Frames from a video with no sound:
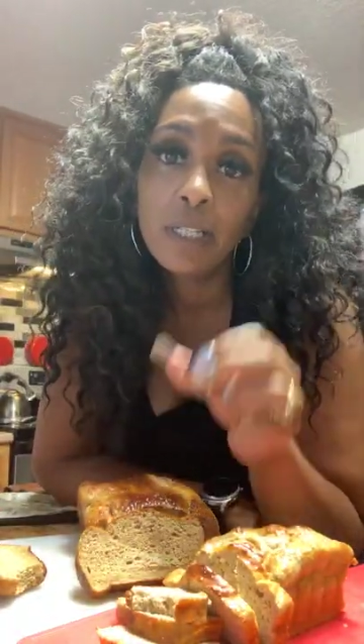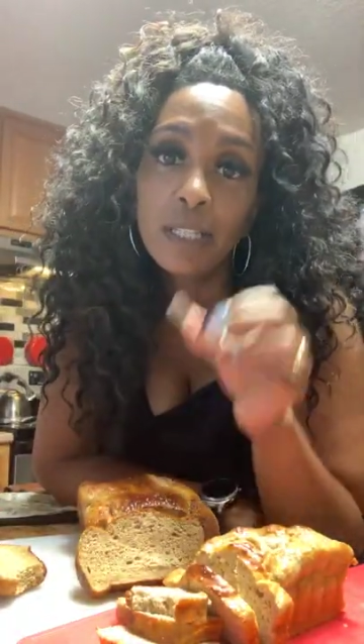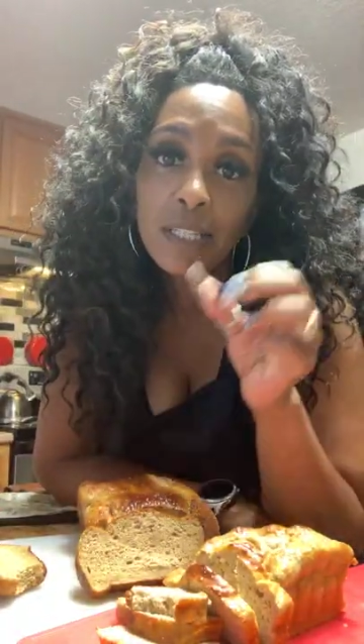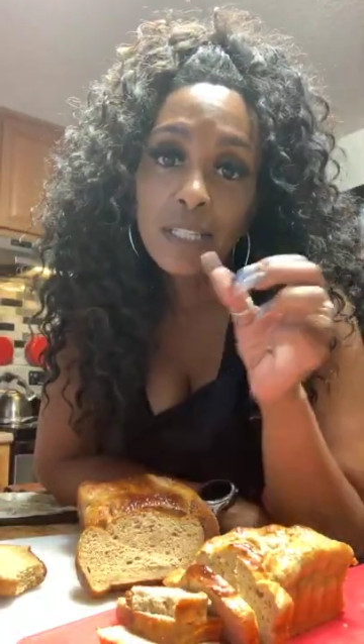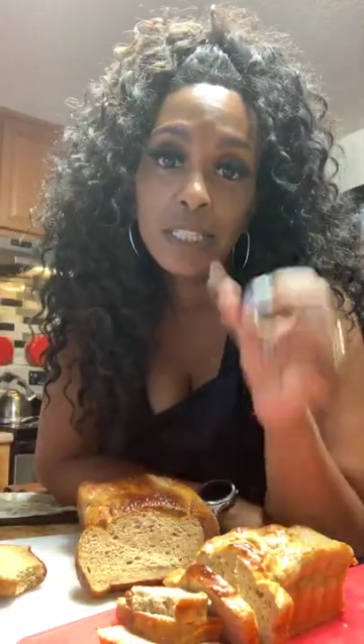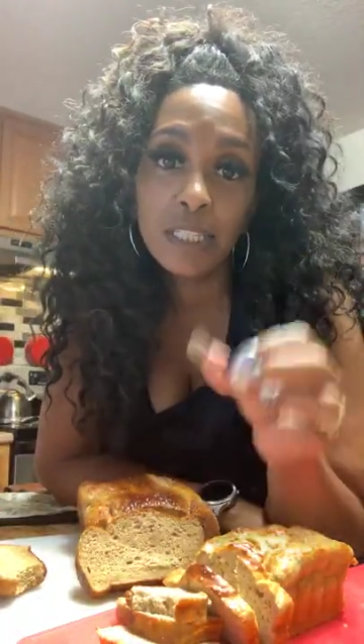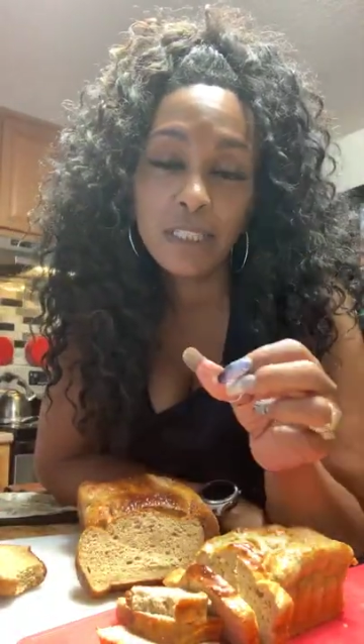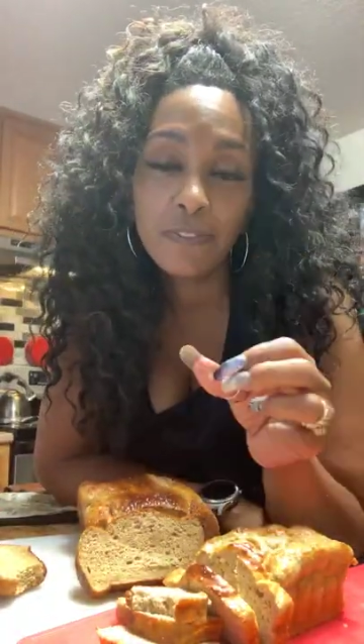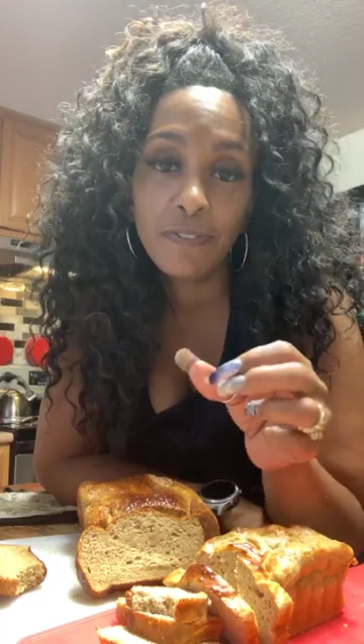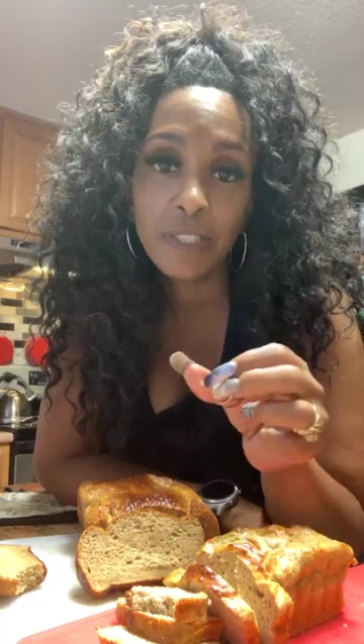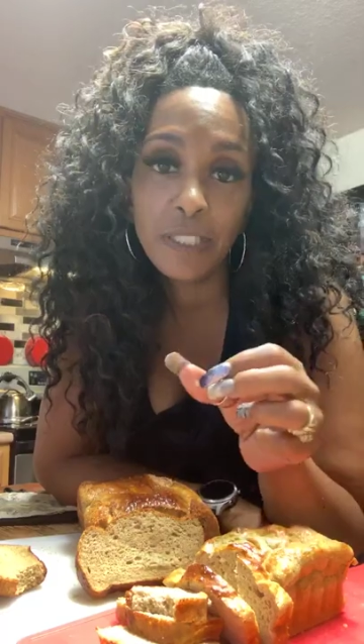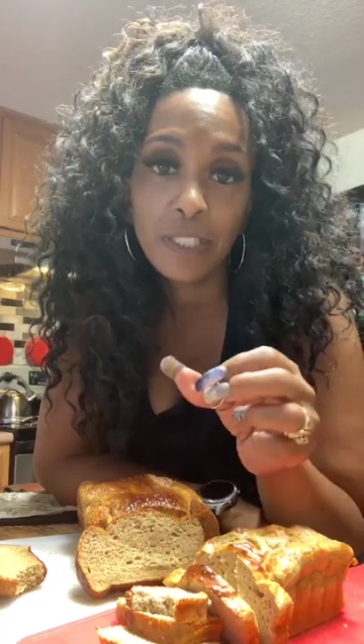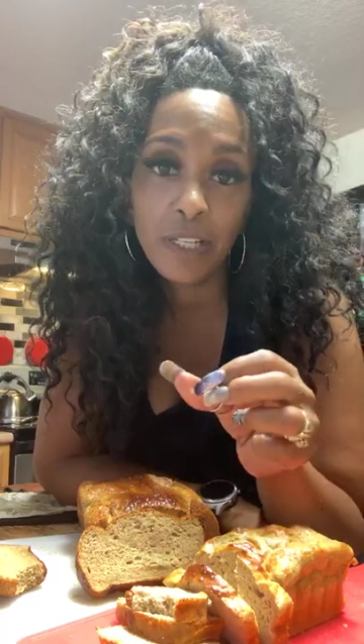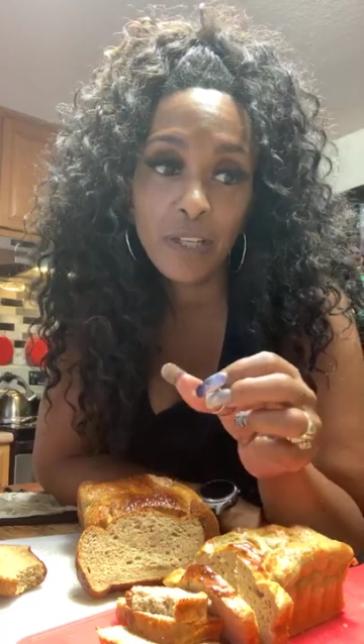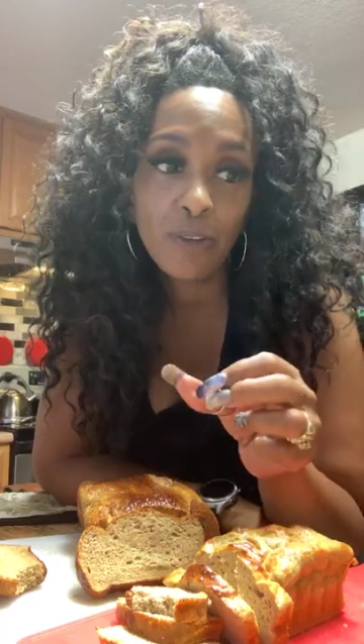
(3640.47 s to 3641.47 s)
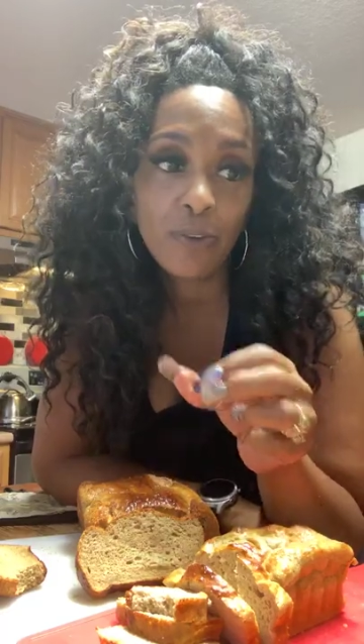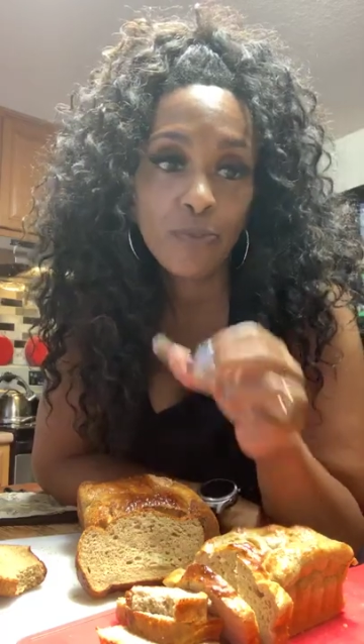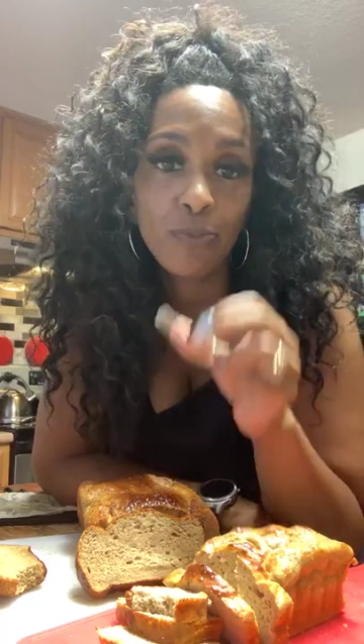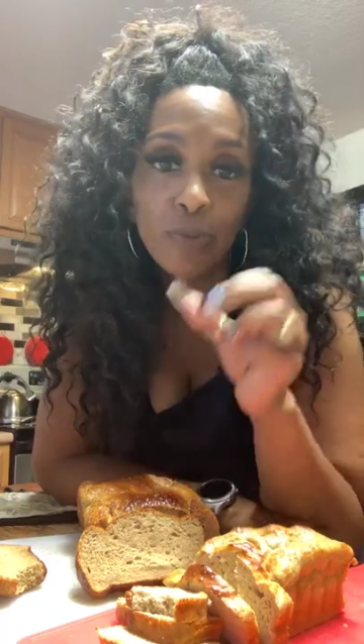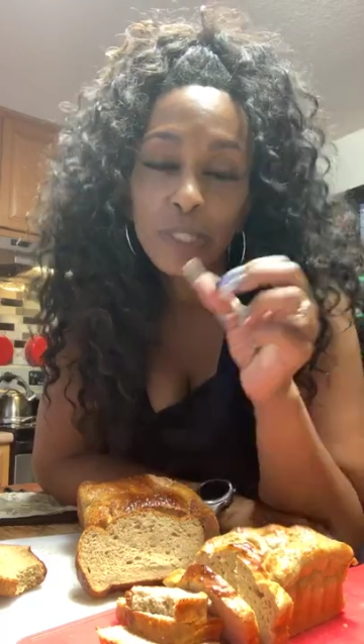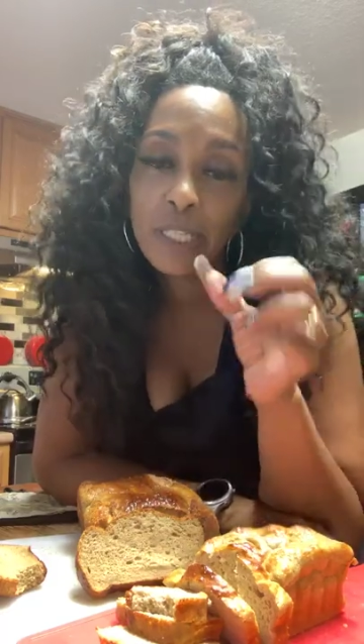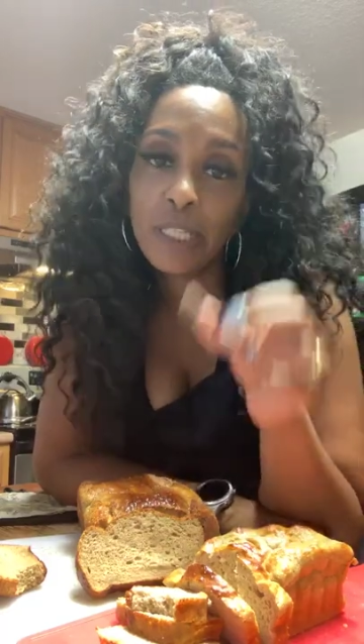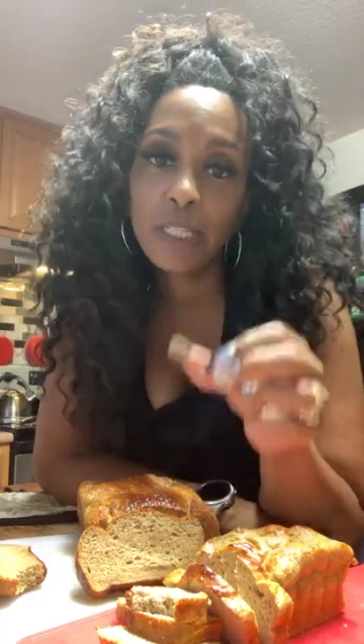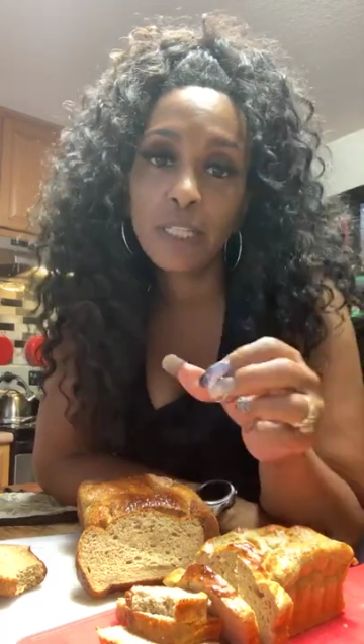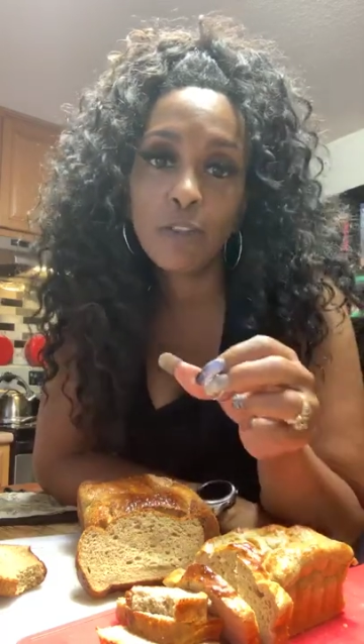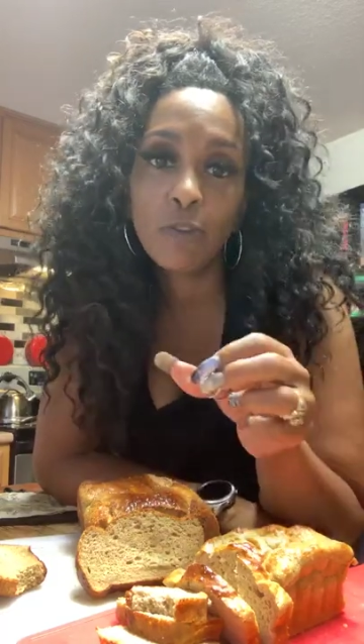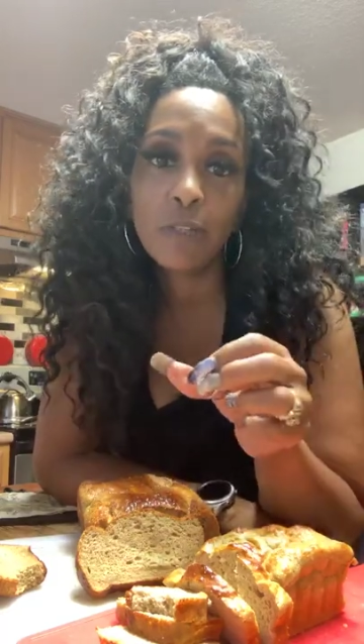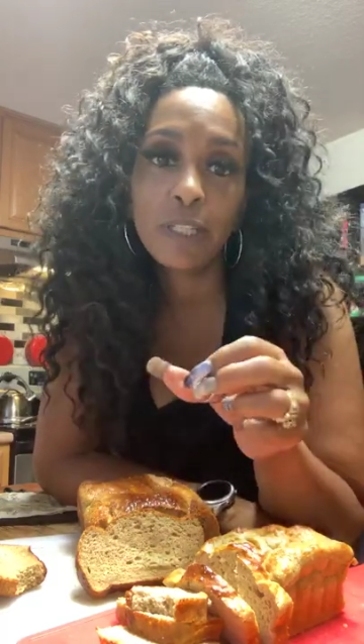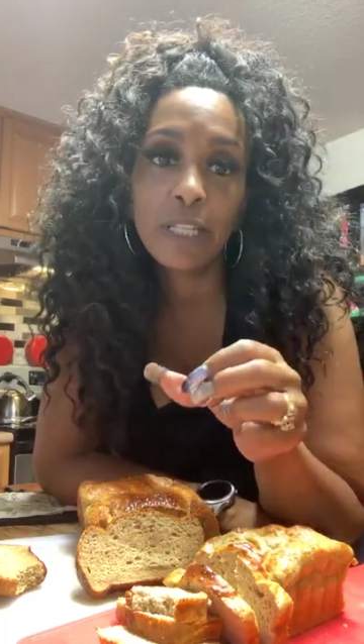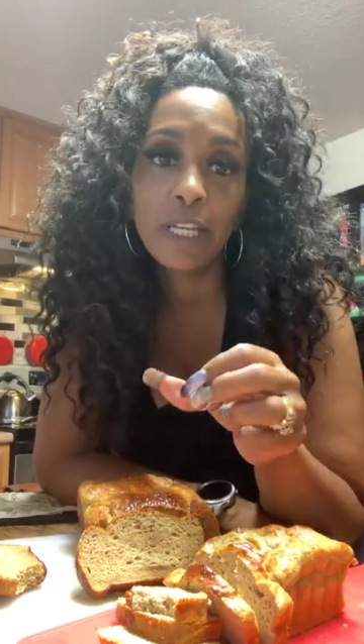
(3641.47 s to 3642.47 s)
this video with
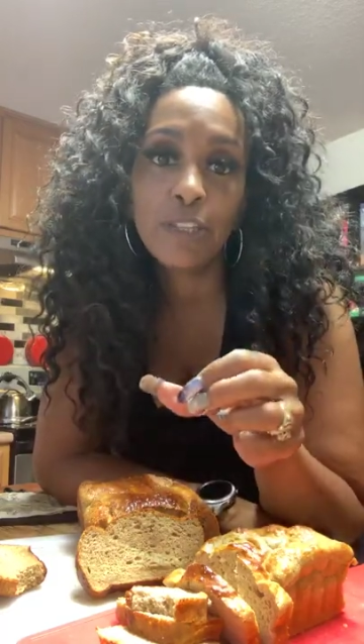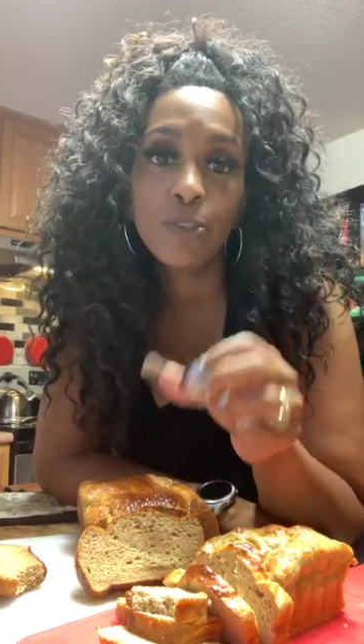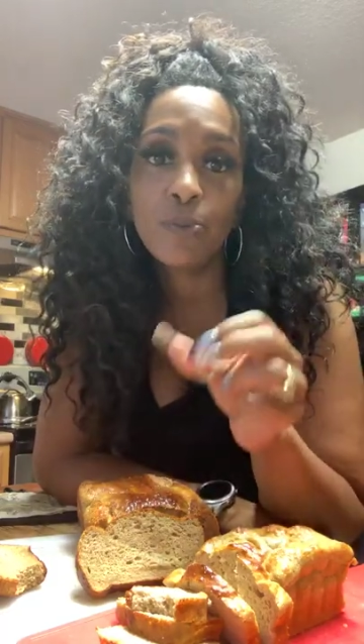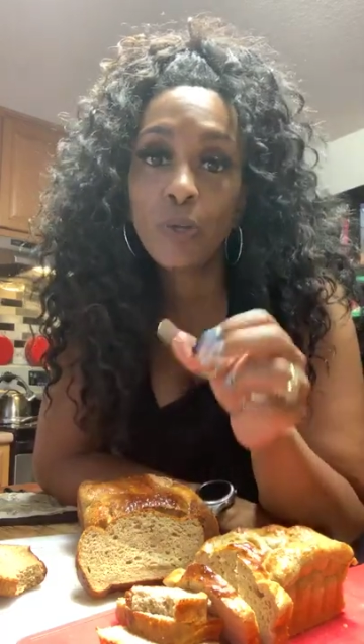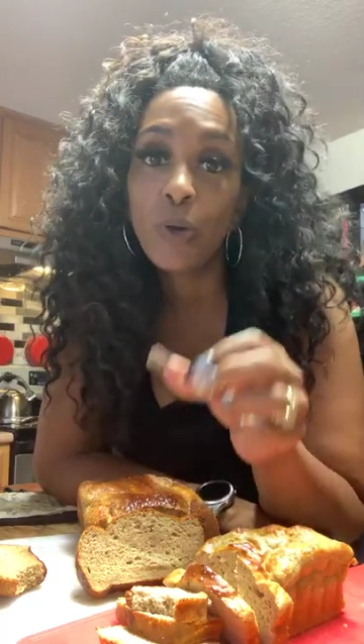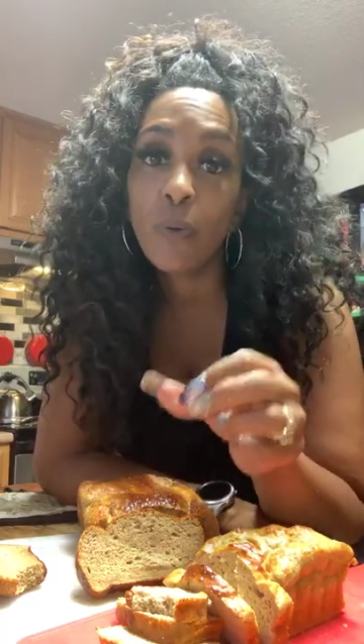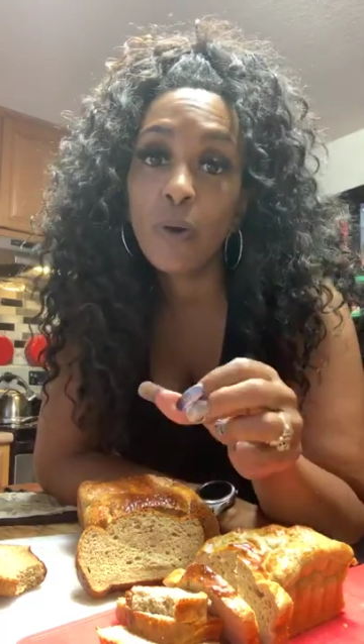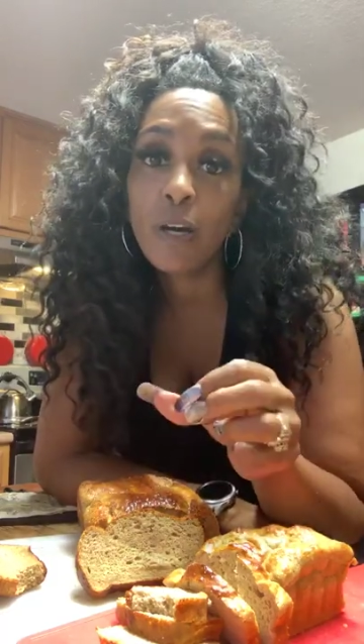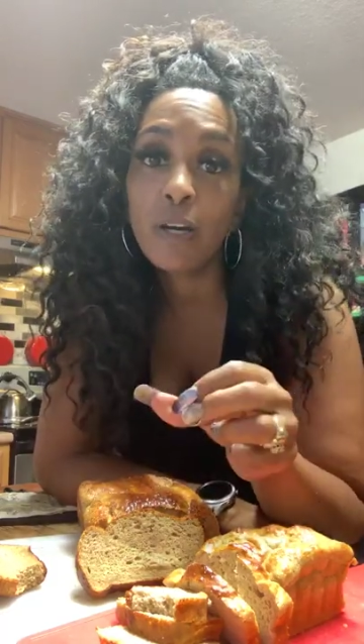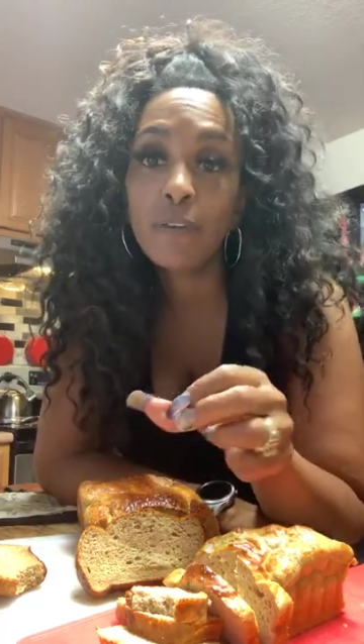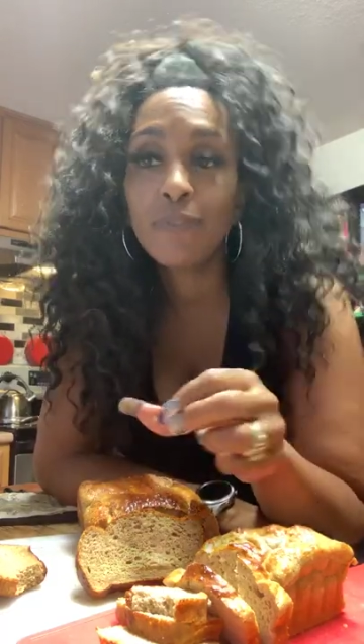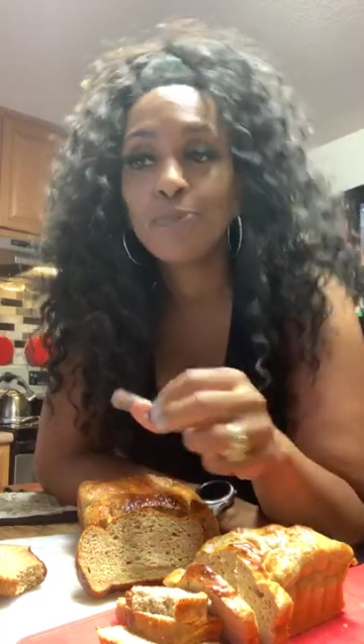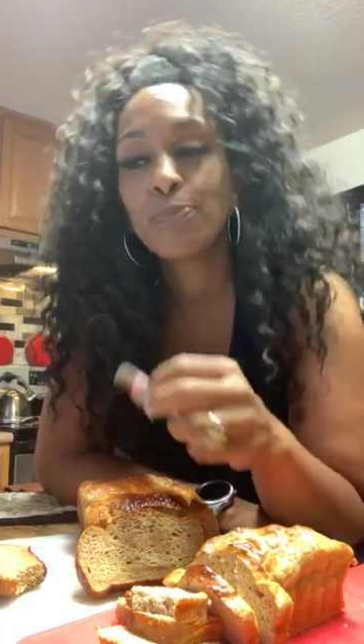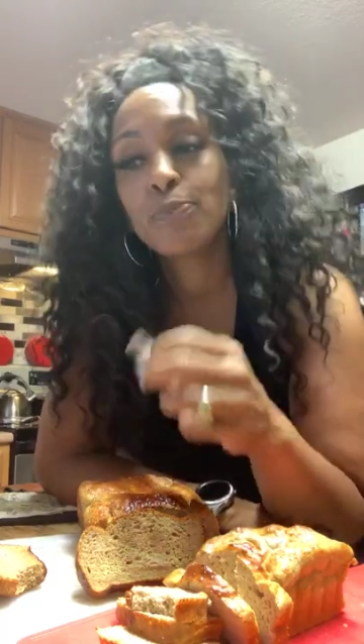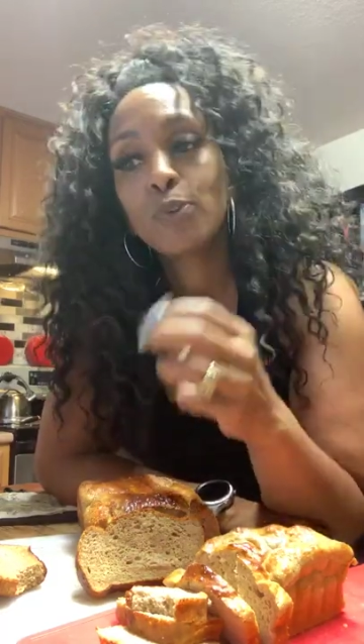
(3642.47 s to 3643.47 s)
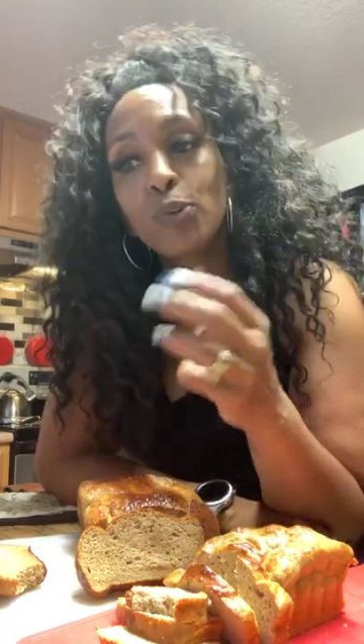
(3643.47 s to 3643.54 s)
anyone that you know of.